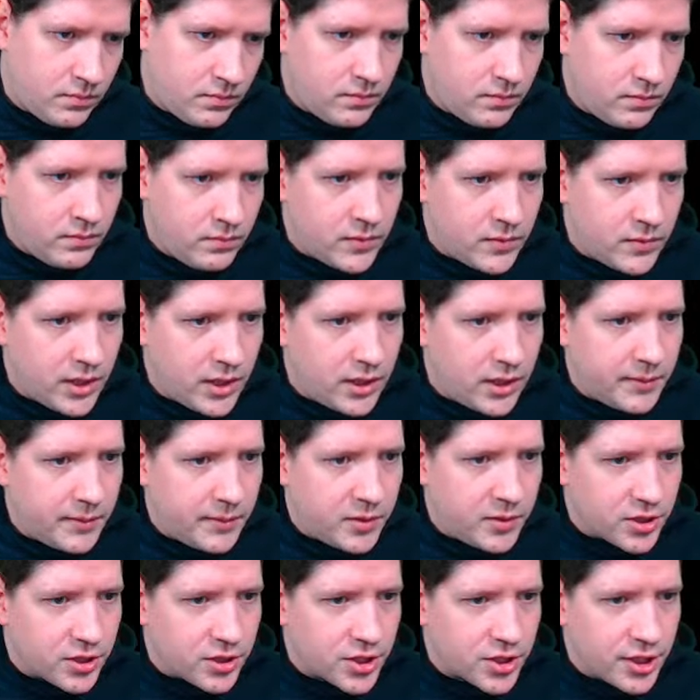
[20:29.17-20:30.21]
Yeah, let me
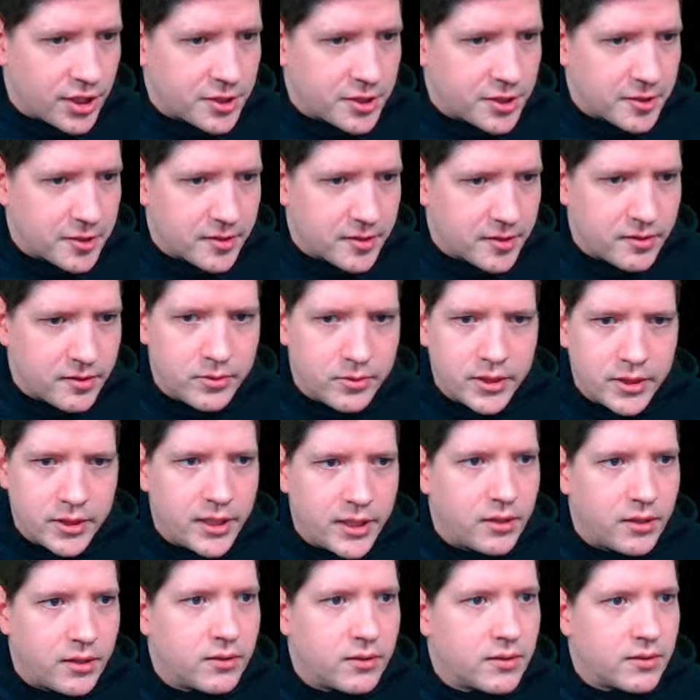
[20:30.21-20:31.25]
just change this into an
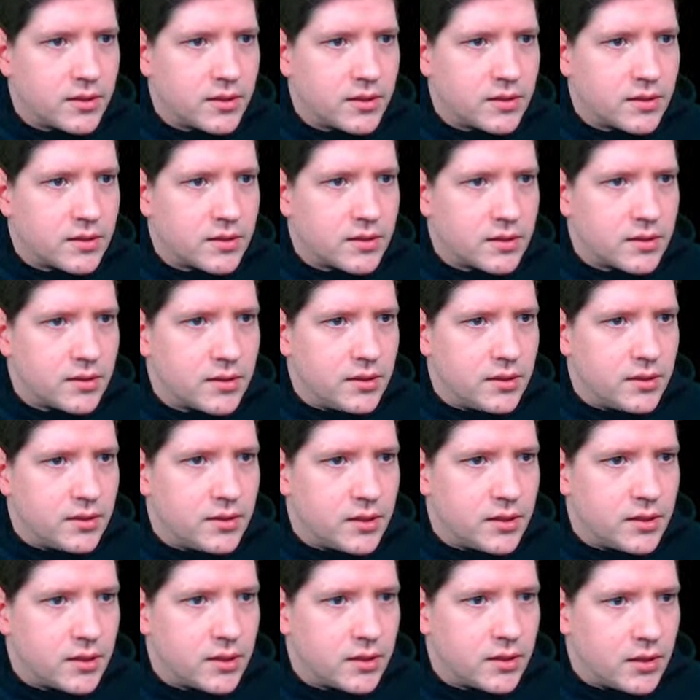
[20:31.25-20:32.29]
L. This is
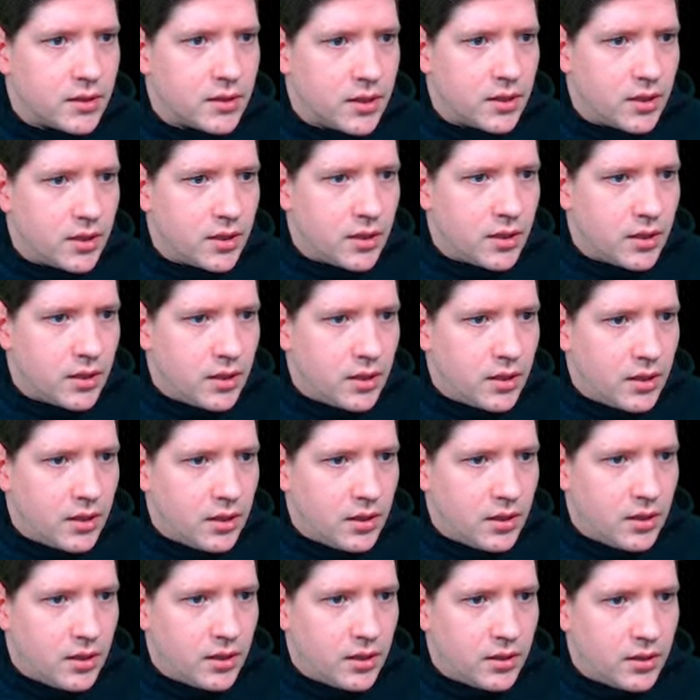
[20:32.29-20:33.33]
easier.
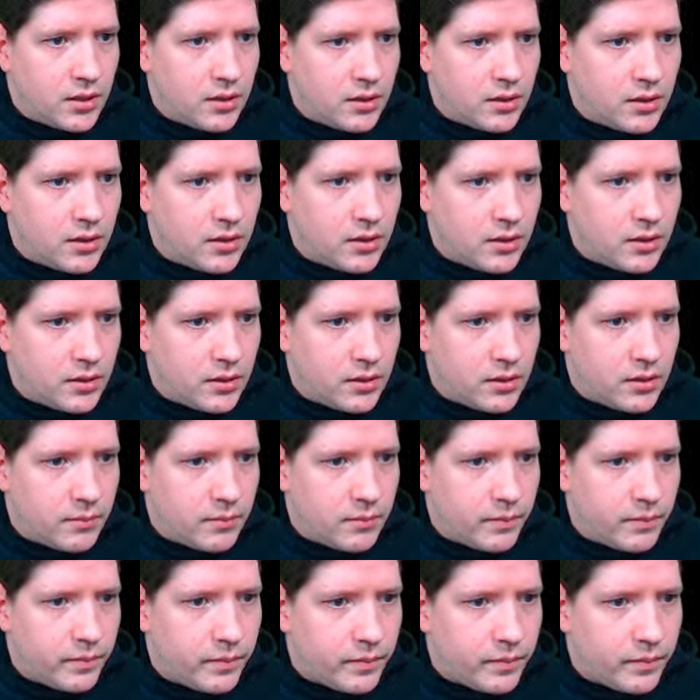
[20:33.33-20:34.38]

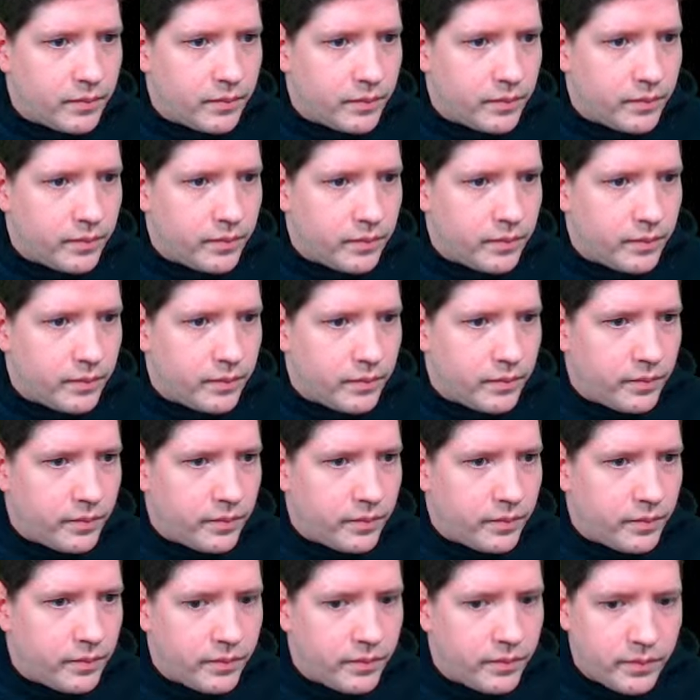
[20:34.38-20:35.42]
And
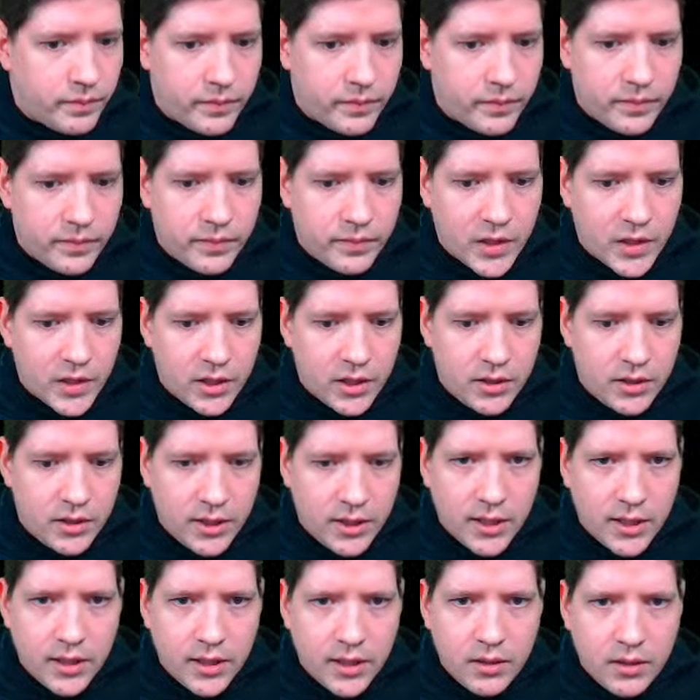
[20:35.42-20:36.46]

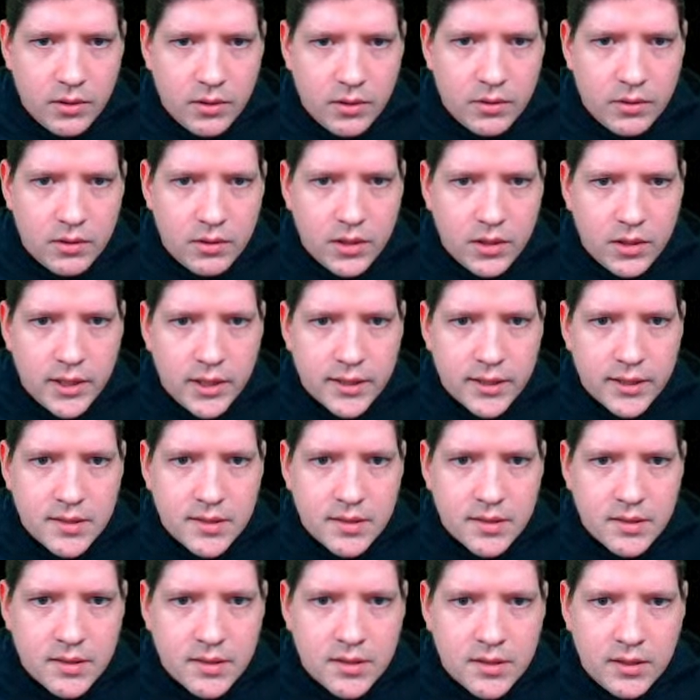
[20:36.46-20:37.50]
now let's
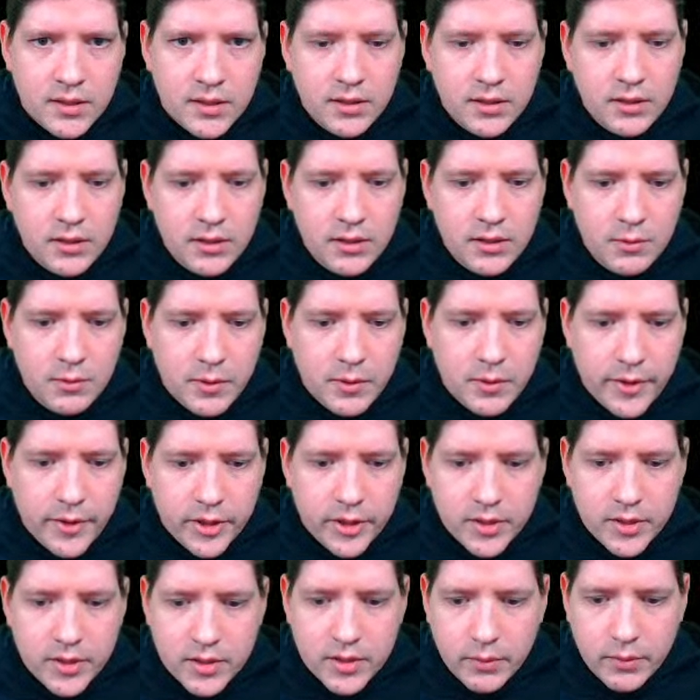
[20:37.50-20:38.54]
see whether
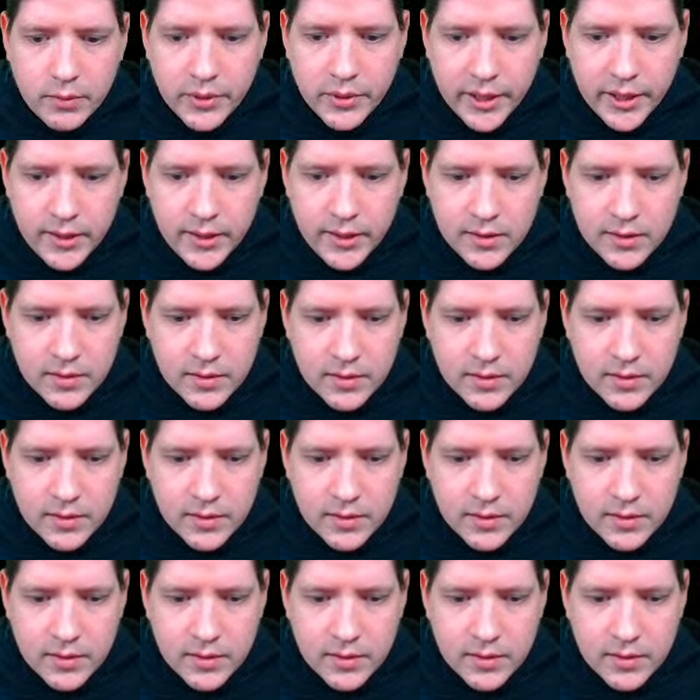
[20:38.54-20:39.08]
this compiles.